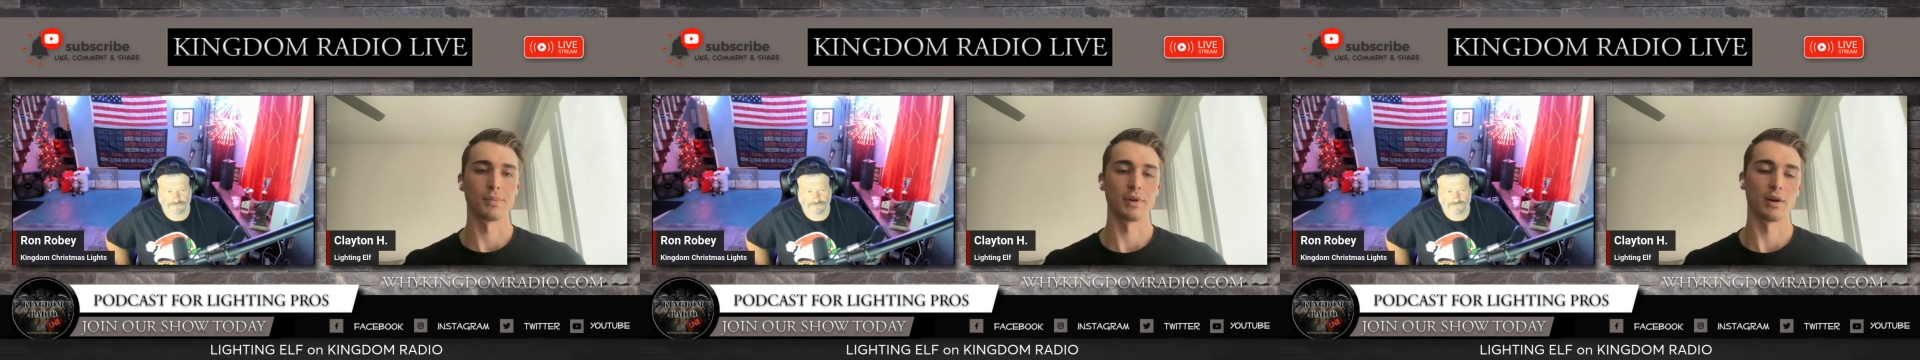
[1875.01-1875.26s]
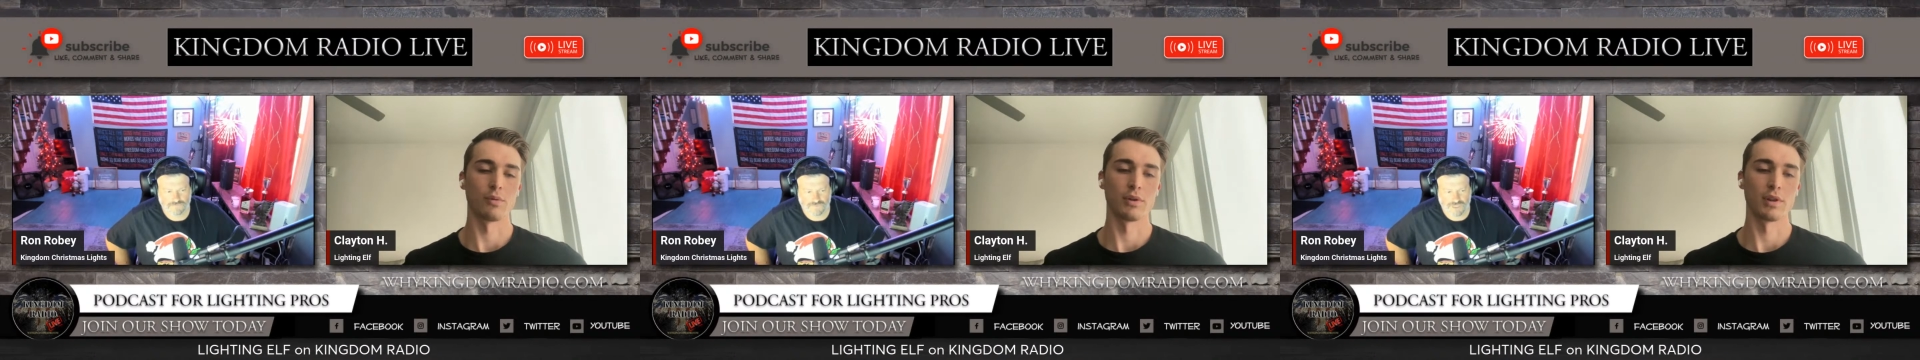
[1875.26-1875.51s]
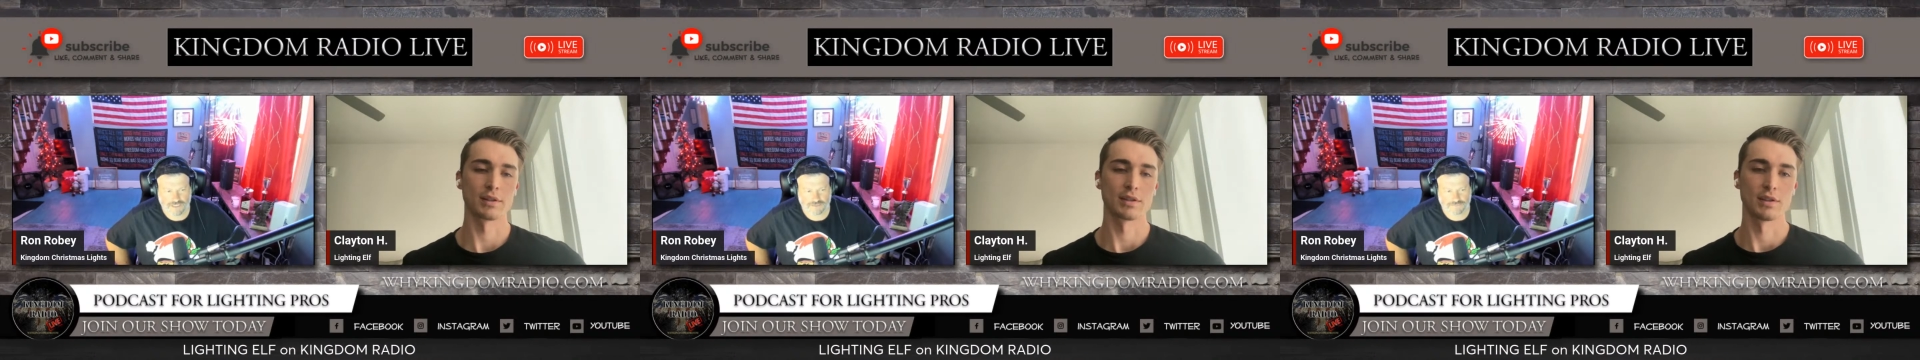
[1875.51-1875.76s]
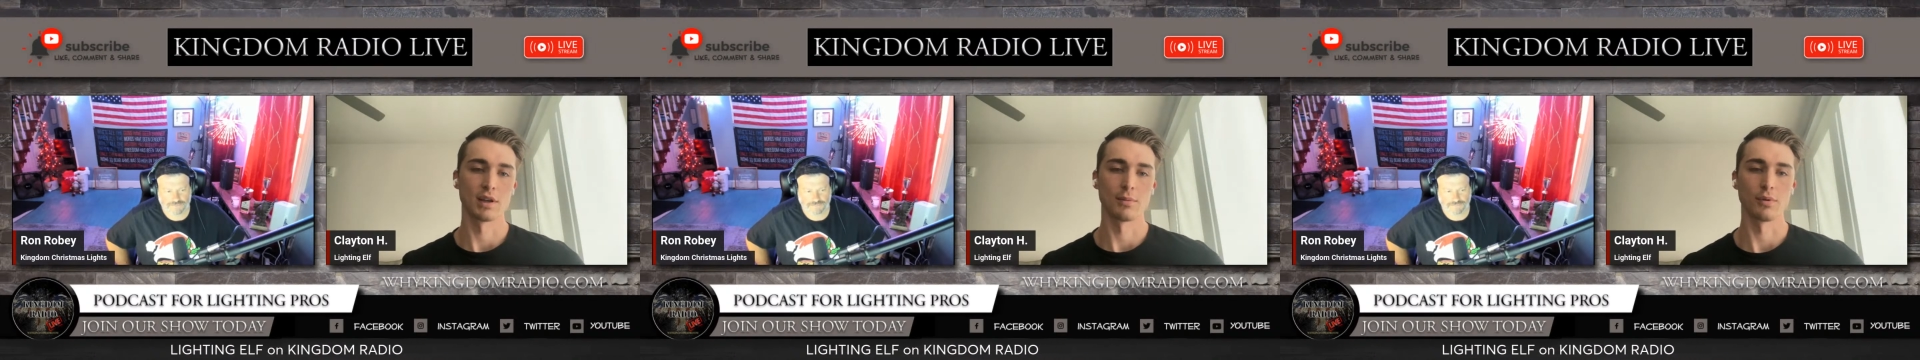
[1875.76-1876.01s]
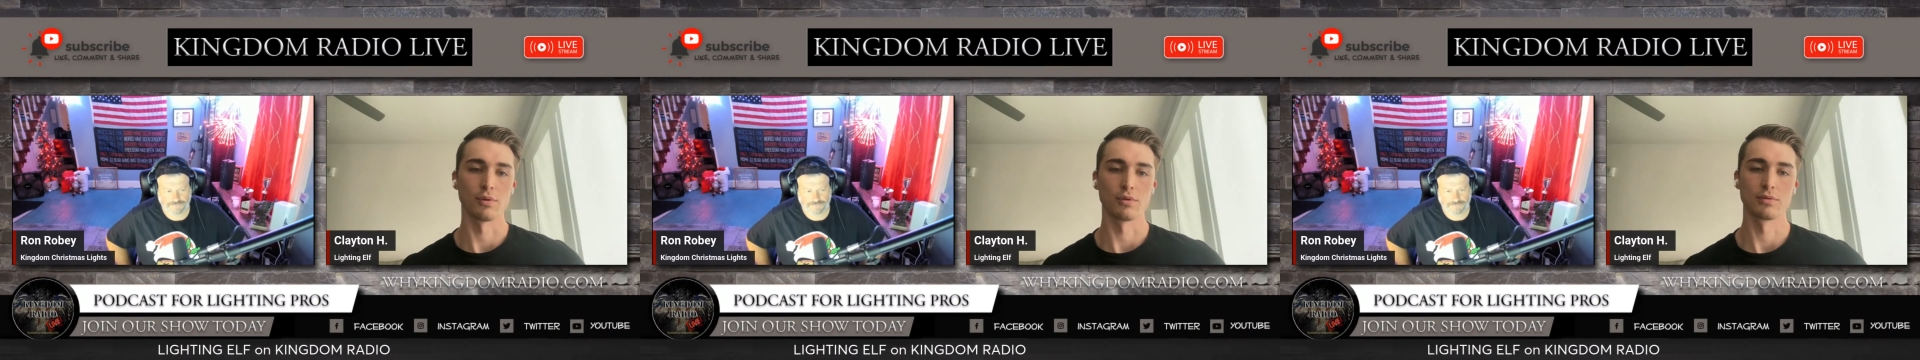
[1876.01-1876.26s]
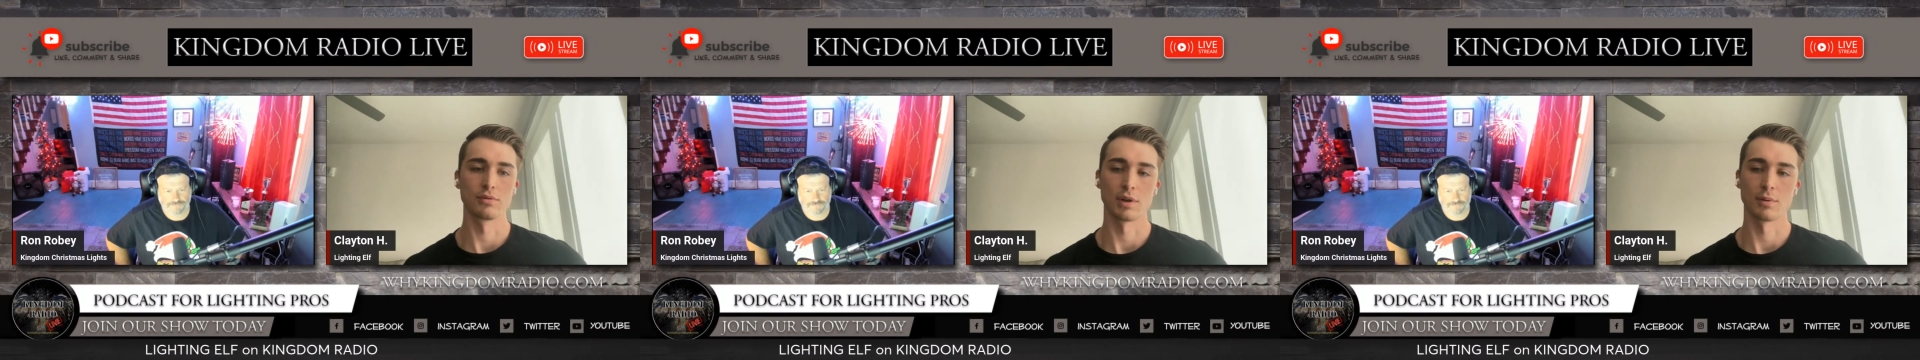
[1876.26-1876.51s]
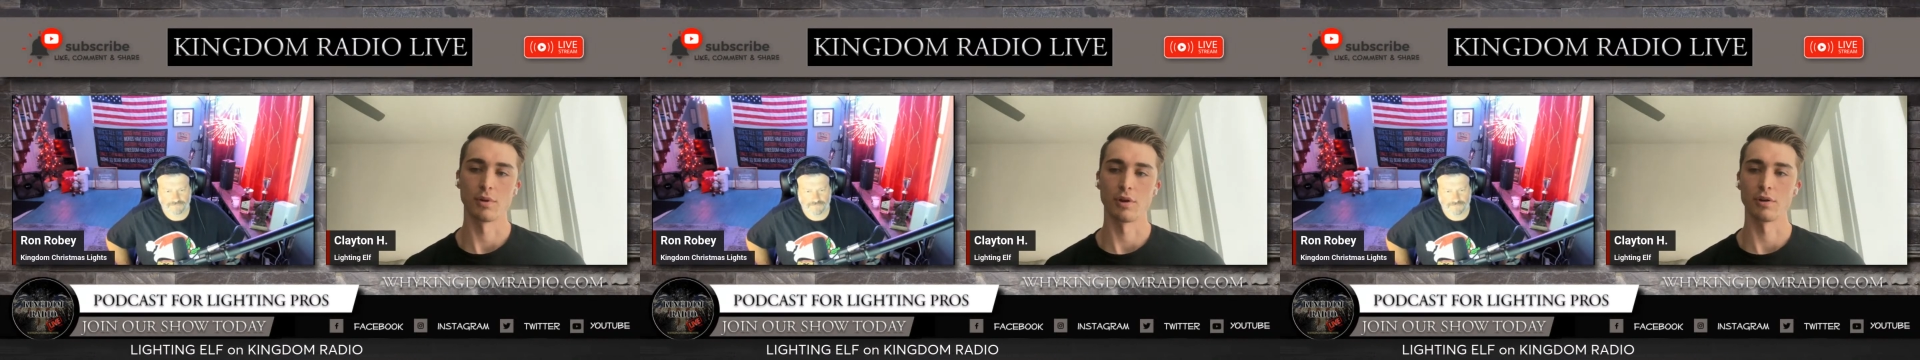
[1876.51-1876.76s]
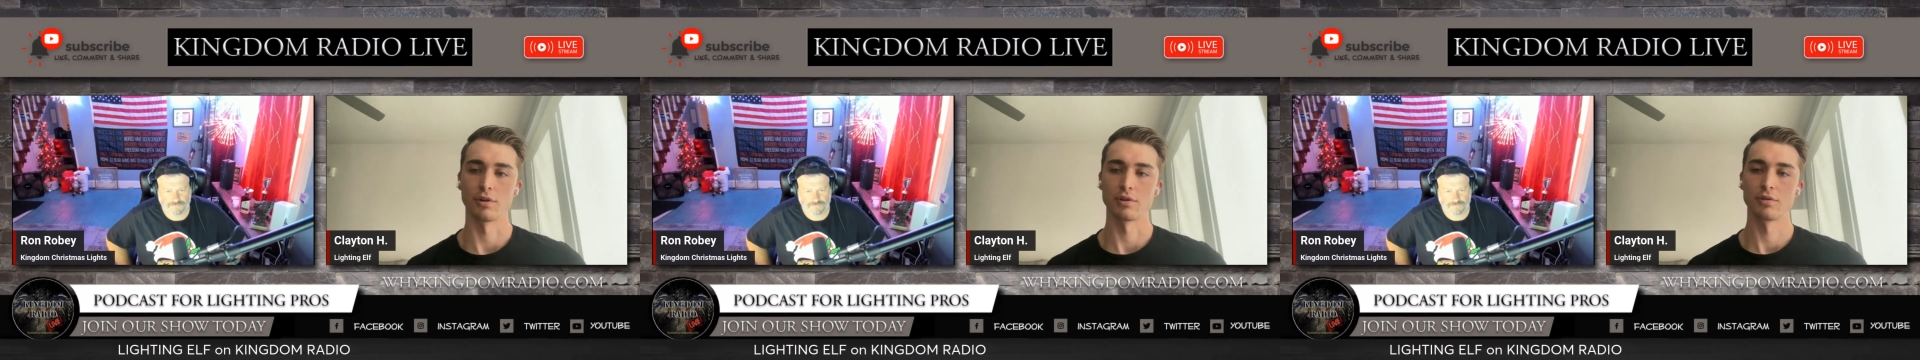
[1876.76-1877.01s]
But yeah, we like to double
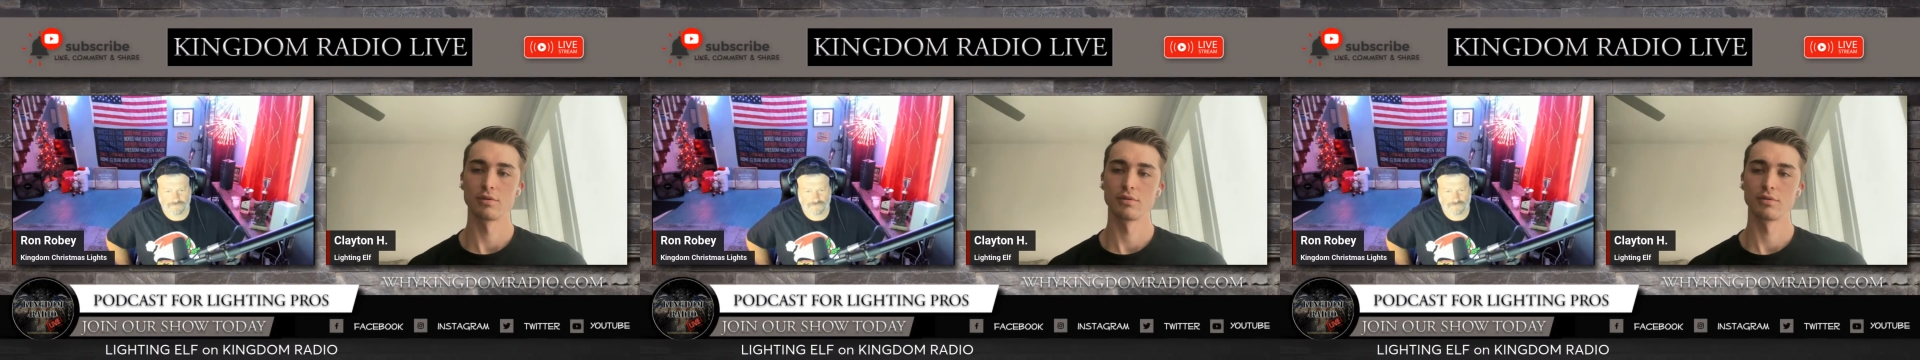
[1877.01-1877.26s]
our